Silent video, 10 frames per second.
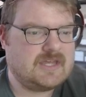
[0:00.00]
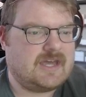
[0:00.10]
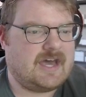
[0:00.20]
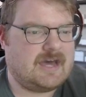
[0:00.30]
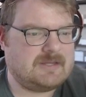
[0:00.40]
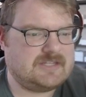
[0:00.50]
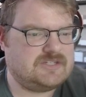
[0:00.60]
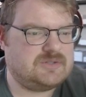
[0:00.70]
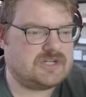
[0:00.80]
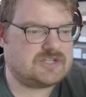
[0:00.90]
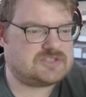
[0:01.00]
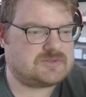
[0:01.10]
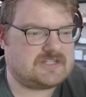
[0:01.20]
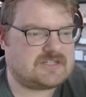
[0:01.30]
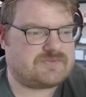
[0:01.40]
And then you can also
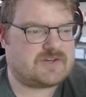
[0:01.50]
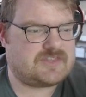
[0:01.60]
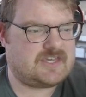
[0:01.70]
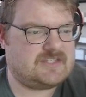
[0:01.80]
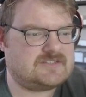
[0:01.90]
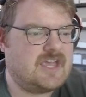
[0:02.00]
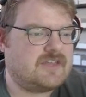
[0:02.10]
get different things.